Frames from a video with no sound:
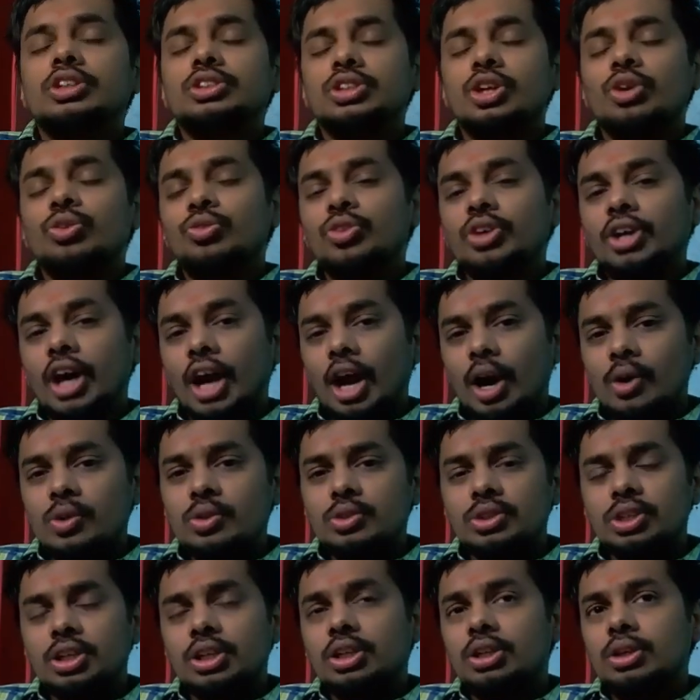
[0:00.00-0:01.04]
Now we
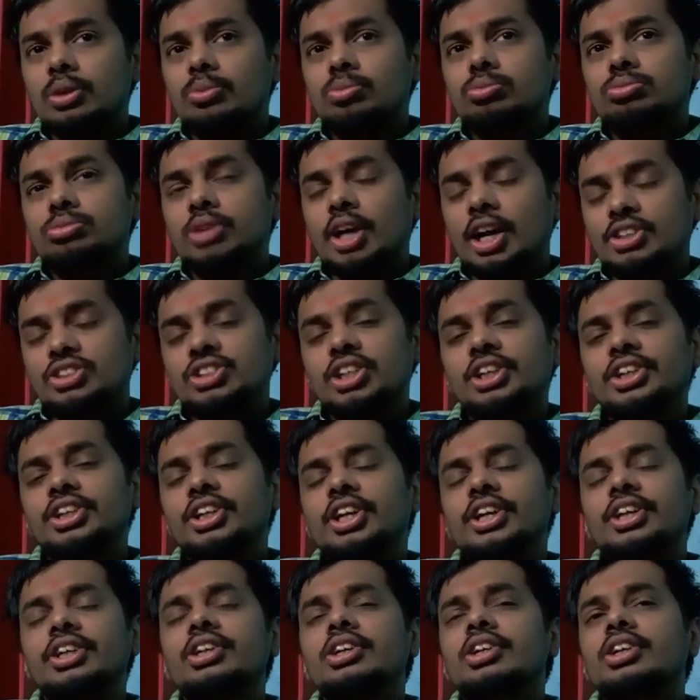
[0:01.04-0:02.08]
have the
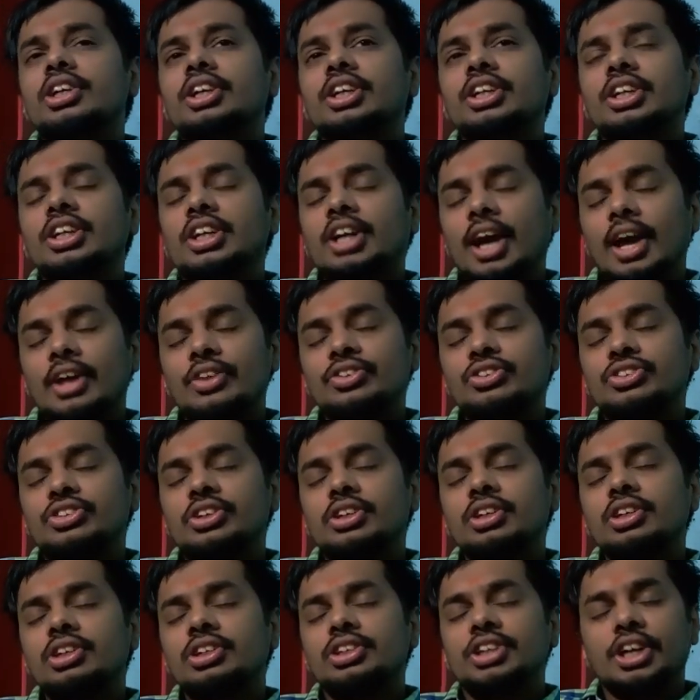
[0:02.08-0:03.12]
ascendant in
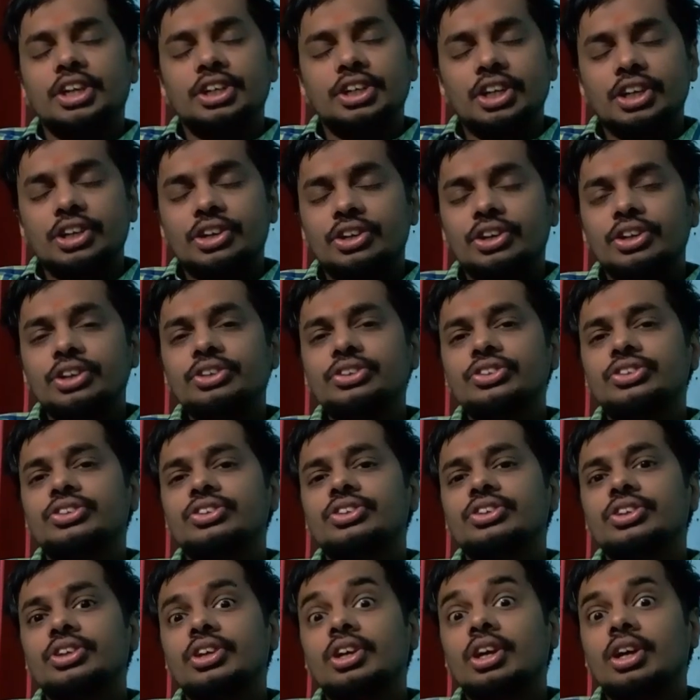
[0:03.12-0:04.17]
Cancer, 10
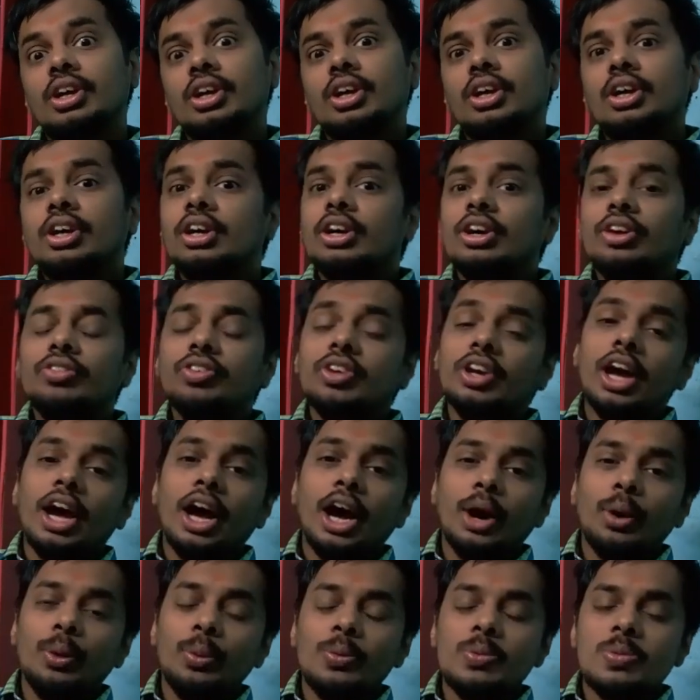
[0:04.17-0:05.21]
degrees. We
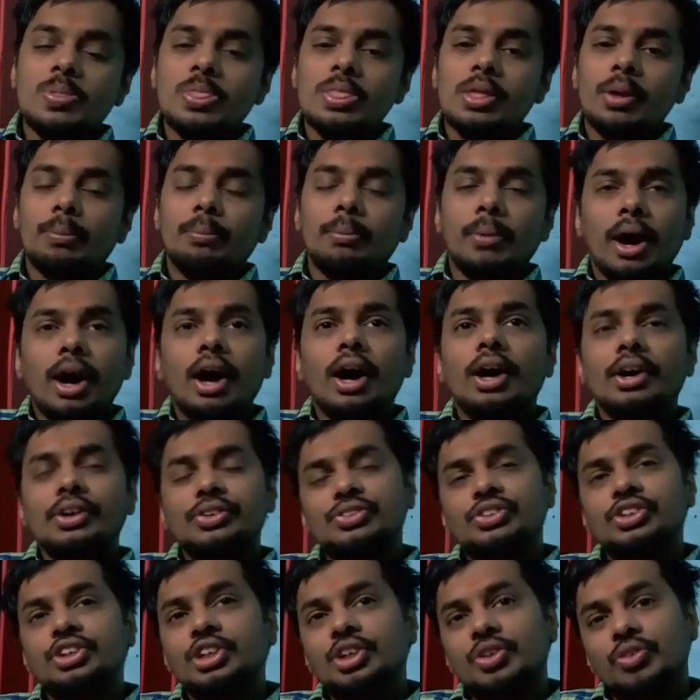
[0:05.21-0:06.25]
have
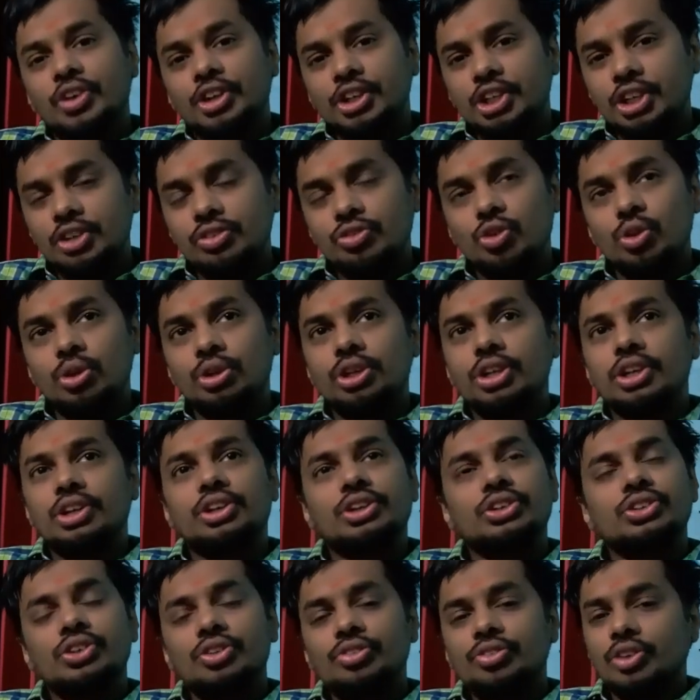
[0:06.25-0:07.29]
Mars in 24
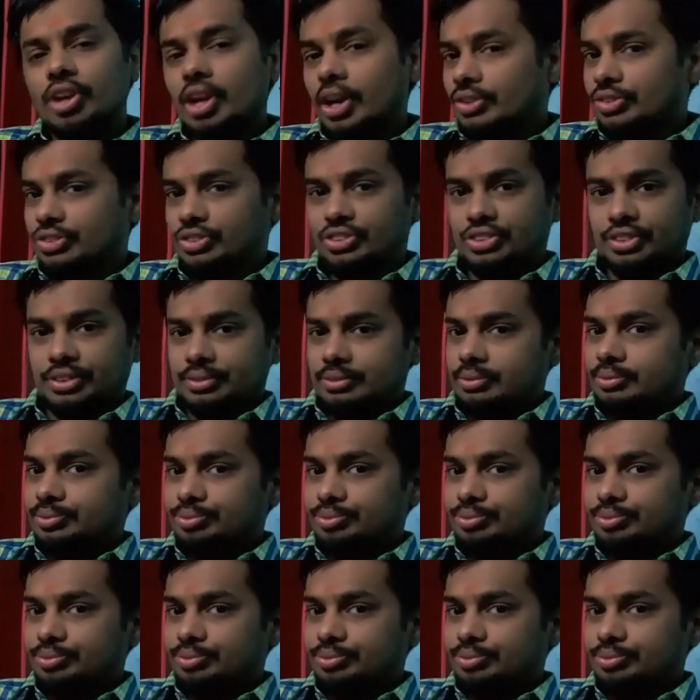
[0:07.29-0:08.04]
degrees of Cancer.